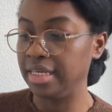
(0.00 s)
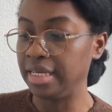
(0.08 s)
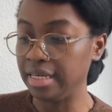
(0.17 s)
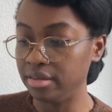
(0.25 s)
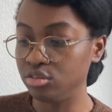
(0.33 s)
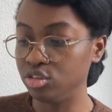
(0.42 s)

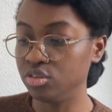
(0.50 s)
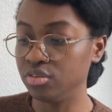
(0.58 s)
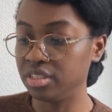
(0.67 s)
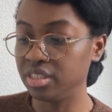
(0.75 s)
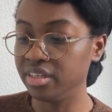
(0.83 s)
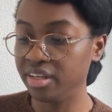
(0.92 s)
into
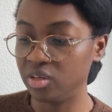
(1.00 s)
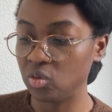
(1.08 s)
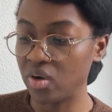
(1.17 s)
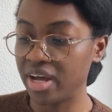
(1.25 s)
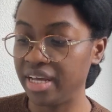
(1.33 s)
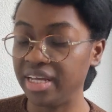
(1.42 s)
the
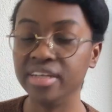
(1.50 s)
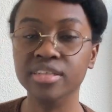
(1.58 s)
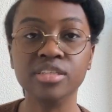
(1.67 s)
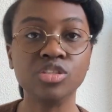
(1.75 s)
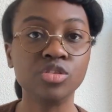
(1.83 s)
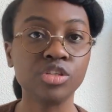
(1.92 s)
knitwear
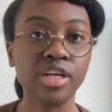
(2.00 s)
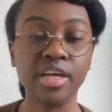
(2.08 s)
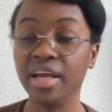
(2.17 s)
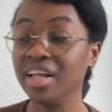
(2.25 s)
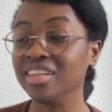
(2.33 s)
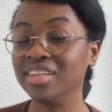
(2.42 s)
industry
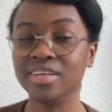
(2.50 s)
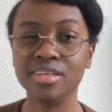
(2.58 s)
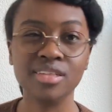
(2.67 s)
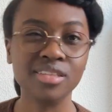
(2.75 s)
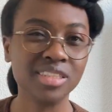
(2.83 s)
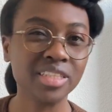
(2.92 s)
in
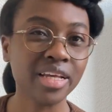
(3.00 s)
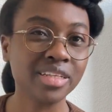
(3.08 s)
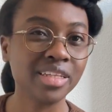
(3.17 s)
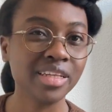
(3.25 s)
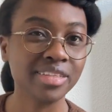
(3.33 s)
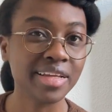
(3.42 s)
the
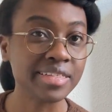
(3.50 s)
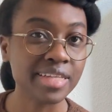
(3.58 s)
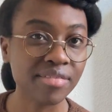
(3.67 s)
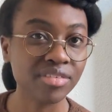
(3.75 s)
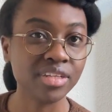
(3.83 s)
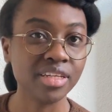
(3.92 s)
60s and
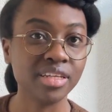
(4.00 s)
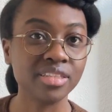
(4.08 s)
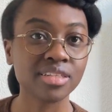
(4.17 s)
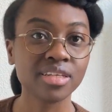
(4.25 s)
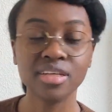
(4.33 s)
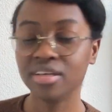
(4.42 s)

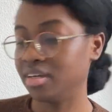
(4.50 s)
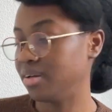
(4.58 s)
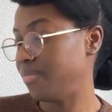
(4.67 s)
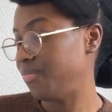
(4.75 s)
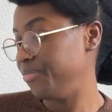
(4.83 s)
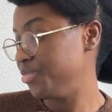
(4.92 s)
70s.
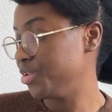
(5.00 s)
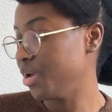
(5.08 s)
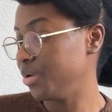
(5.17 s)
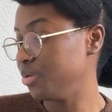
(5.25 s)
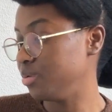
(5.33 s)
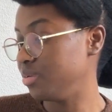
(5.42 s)

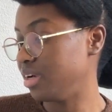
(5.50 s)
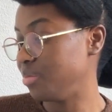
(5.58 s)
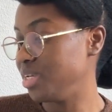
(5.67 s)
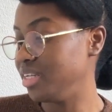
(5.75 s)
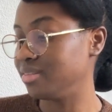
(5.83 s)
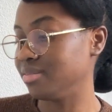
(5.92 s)
So I
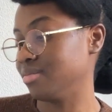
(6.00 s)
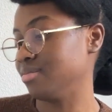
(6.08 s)
mean